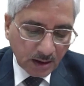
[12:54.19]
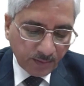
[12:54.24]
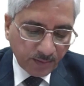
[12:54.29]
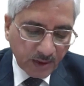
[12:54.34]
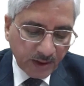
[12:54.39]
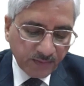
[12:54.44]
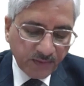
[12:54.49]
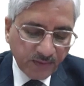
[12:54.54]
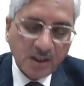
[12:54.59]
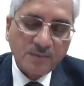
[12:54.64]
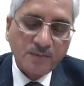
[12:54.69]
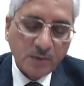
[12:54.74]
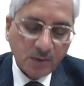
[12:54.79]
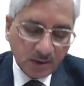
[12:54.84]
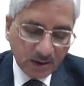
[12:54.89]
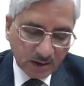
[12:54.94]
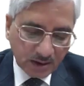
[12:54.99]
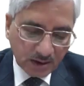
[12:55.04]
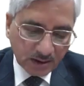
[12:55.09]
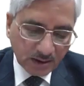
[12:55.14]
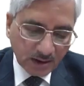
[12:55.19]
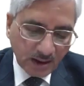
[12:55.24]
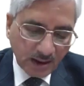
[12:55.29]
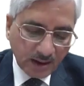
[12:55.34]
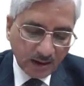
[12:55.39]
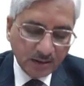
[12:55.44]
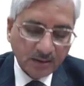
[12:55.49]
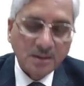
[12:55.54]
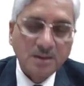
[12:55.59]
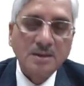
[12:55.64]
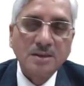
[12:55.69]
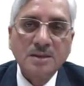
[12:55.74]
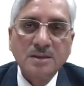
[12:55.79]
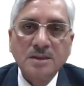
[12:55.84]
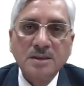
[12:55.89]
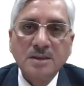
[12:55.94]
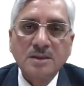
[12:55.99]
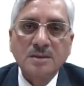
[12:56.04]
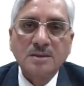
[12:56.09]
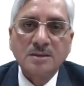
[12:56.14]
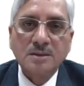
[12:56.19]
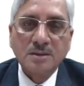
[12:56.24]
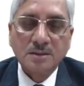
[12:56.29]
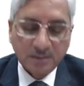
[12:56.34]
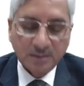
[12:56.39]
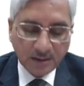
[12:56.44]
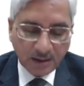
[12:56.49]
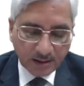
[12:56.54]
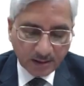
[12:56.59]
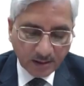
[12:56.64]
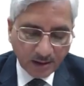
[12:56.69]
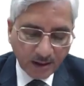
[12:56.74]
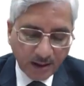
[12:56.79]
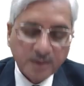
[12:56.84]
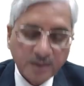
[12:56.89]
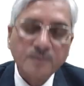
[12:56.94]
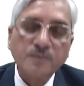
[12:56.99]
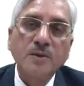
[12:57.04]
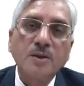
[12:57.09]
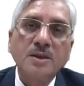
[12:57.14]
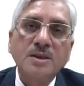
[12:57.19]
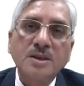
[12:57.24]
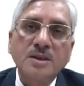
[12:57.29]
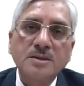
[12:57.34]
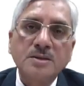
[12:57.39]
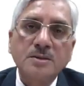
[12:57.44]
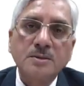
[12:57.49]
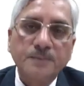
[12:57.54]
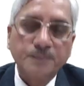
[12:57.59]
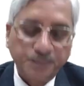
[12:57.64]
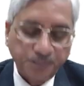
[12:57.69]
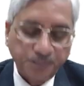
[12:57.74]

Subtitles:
amplifier voltage and the linear rate voltage,